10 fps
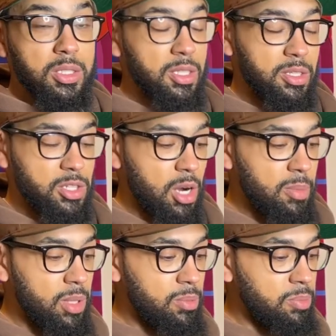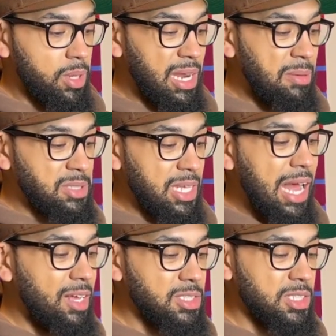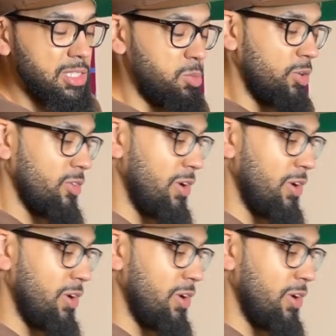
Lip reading: to determine, but I would say the Holosun is more of a